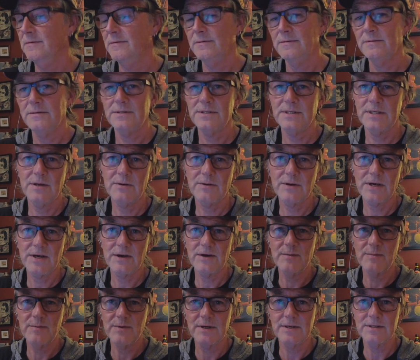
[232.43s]
You see how Carey
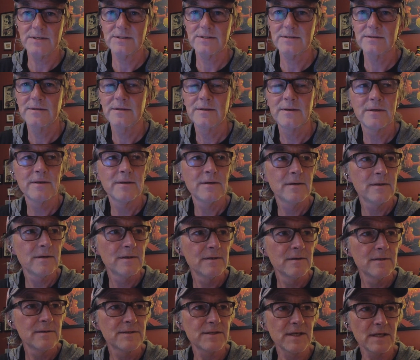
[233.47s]
Price
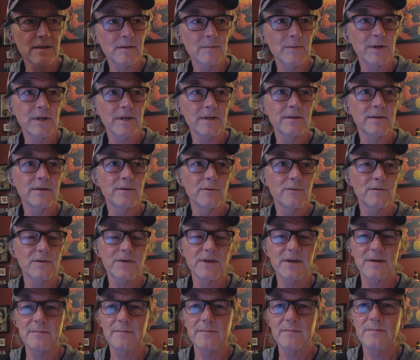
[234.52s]
celebrated the
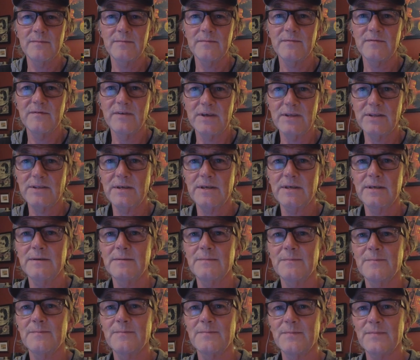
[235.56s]
overtime victory
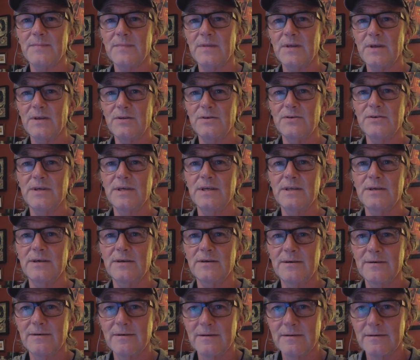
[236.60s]
the other day there?
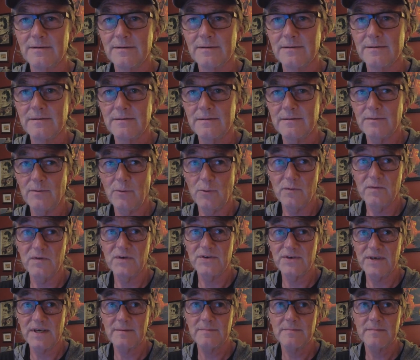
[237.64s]
The
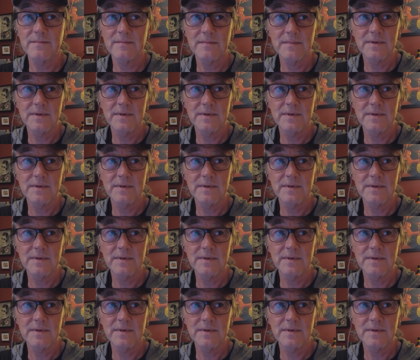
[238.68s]
overtime.